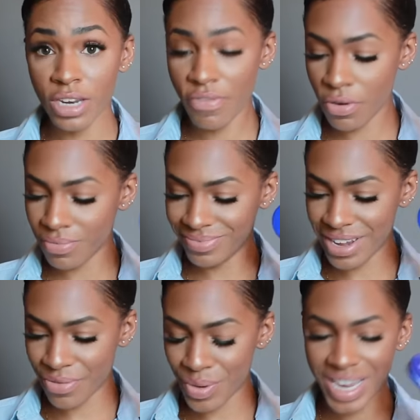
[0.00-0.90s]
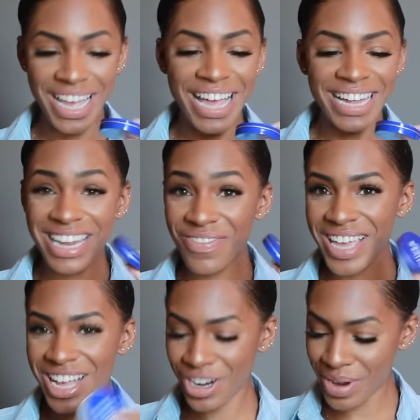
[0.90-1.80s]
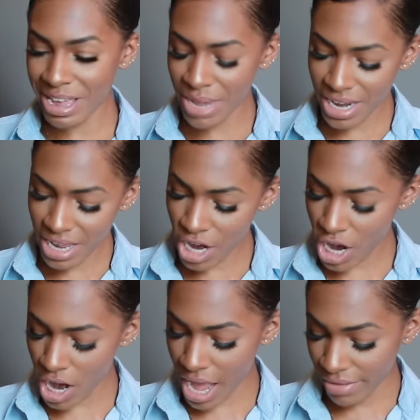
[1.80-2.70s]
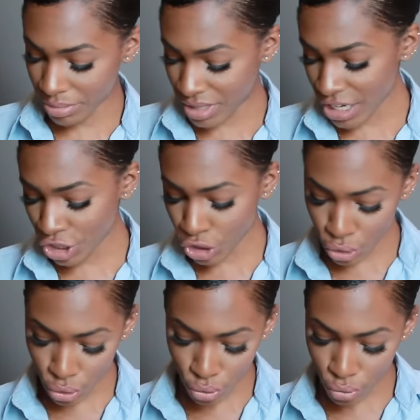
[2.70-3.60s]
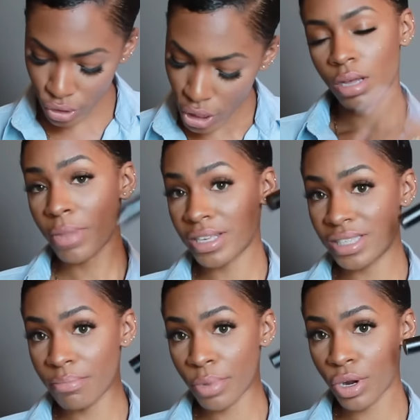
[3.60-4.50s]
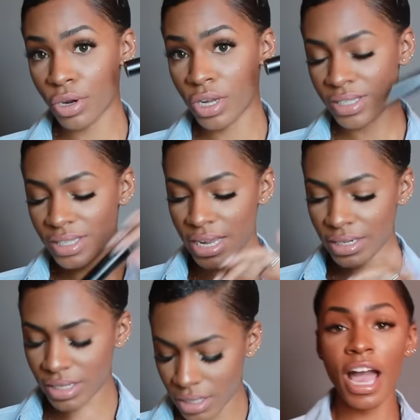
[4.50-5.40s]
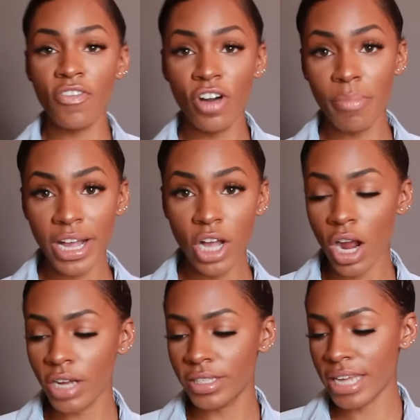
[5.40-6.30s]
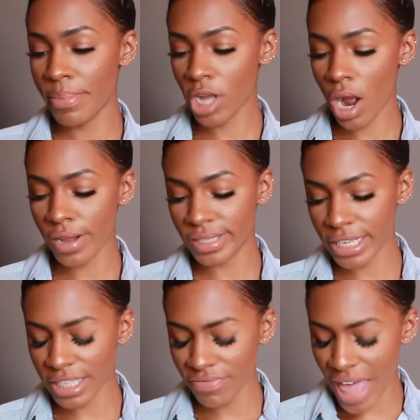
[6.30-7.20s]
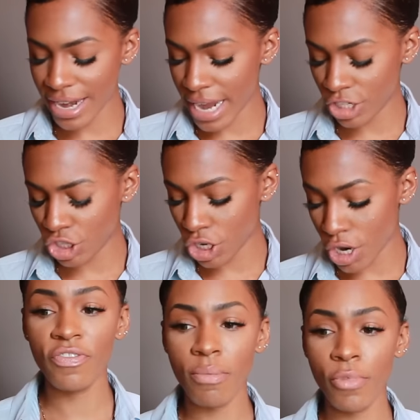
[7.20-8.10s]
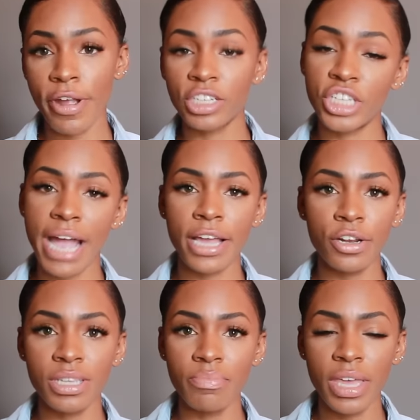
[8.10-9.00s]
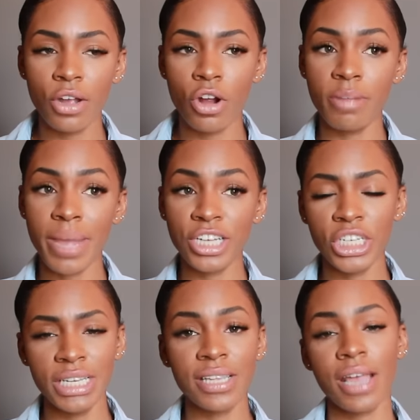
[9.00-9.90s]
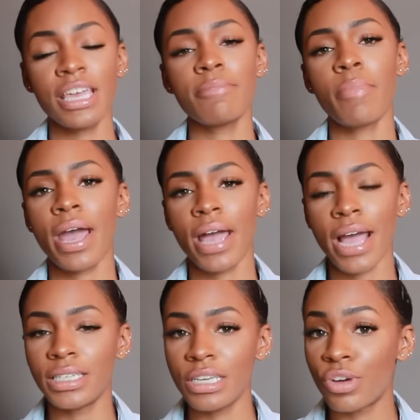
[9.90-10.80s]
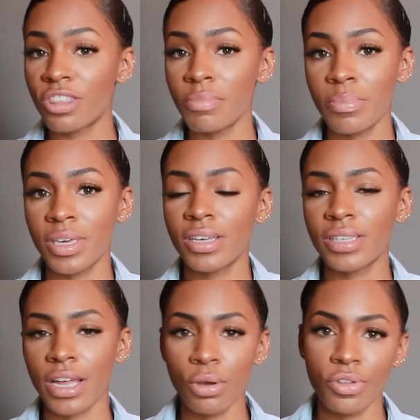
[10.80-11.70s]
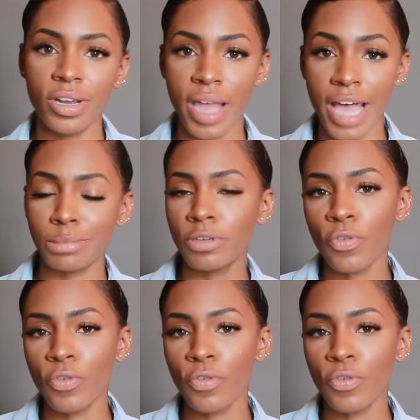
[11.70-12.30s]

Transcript: Niver, Nivery Nivea cream in here I have some tissues my Scentbird scent. I have all my cards, debit cards, things of that nature. If I'm wearing a jacket or something or in my jeans, I keep my ID with me because I know they're gonna ask me